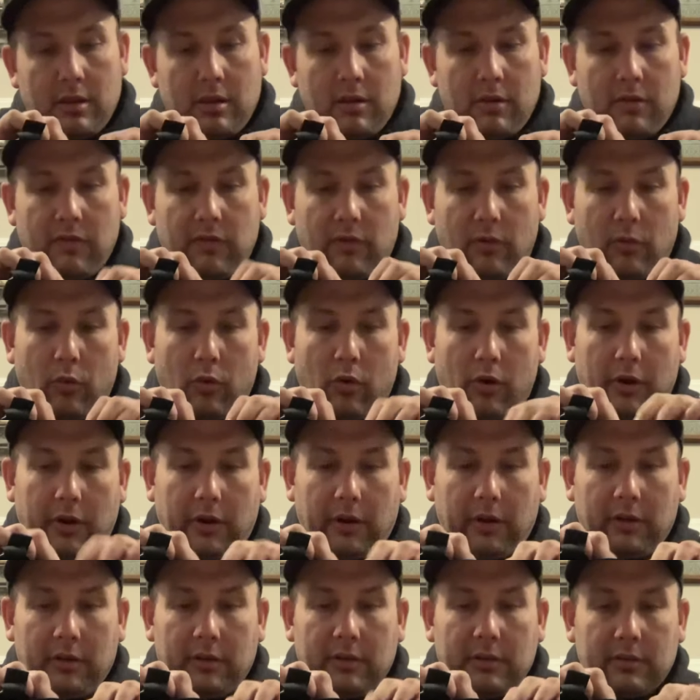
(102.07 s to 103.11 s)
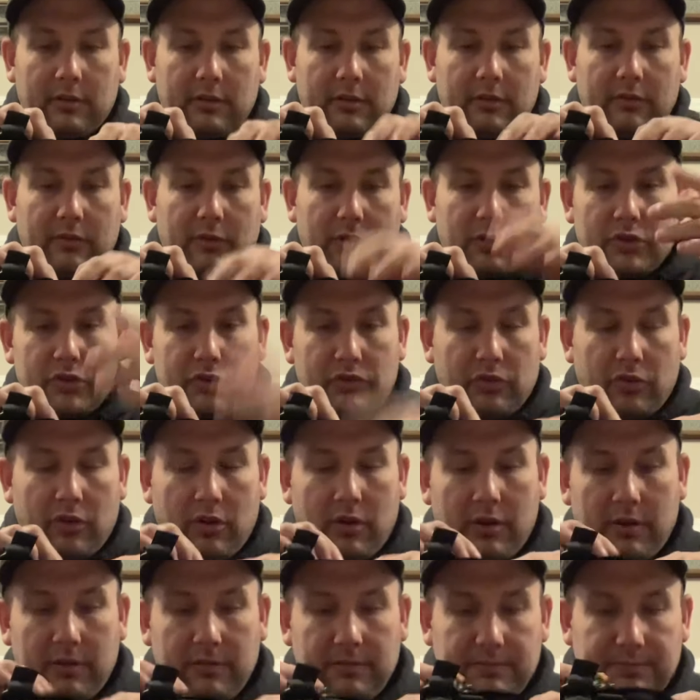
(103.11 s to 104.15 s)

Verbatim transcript: for water, for a straw.